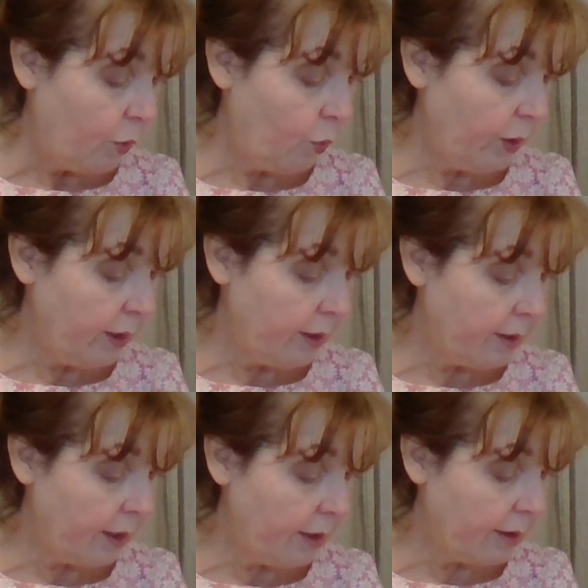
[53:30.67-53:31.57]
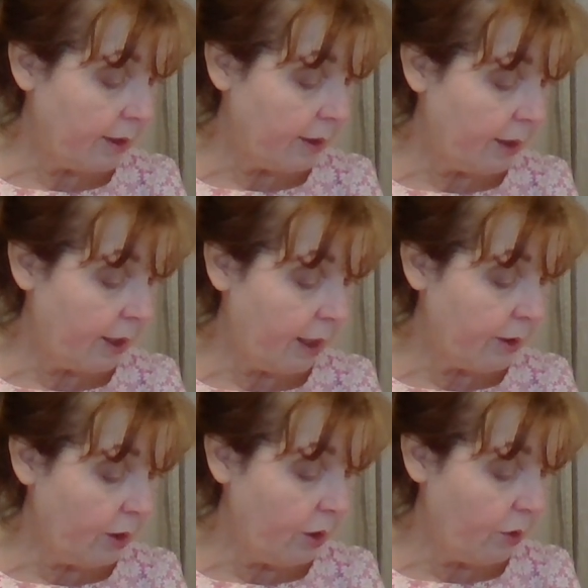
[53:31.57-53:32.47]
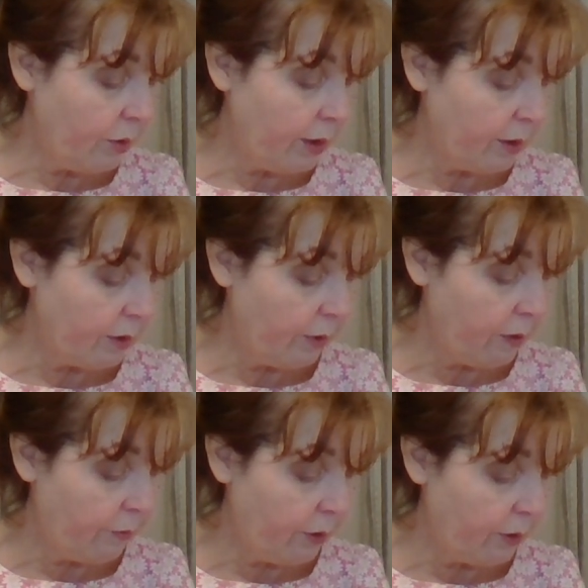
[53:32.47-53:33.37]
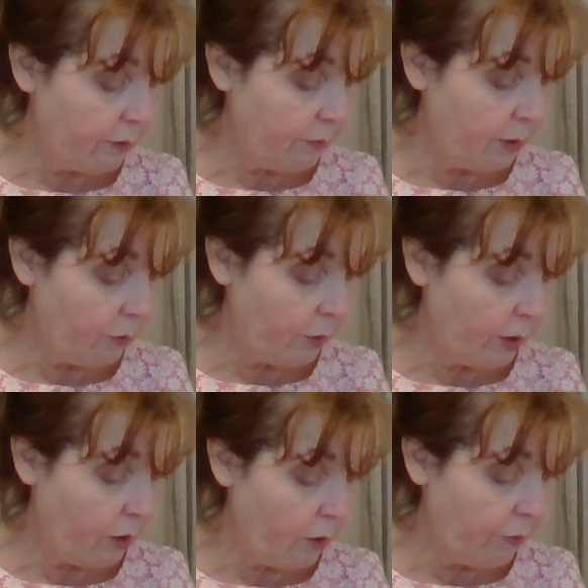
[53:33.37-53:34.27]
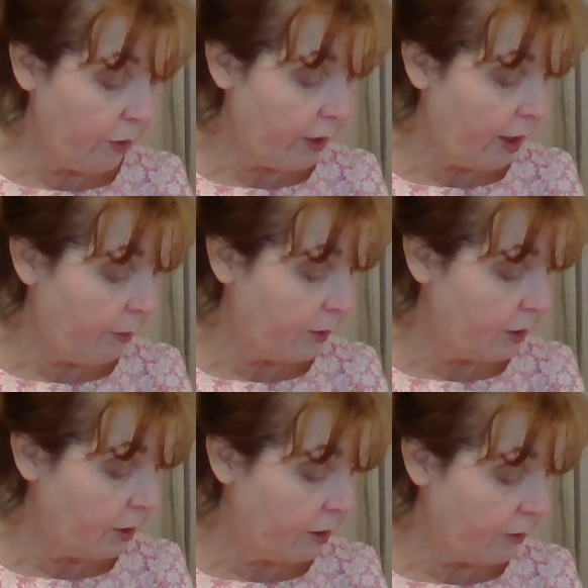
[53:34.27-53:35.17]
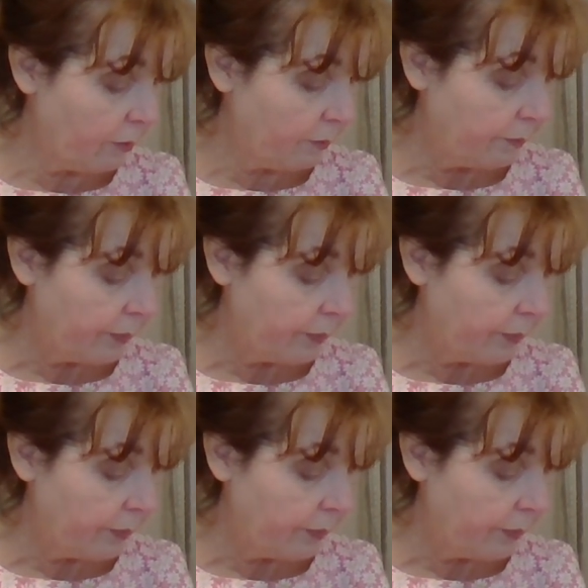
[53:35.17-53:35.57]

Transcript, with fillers: When he says that I know he is very fond of me, we are all very happy together.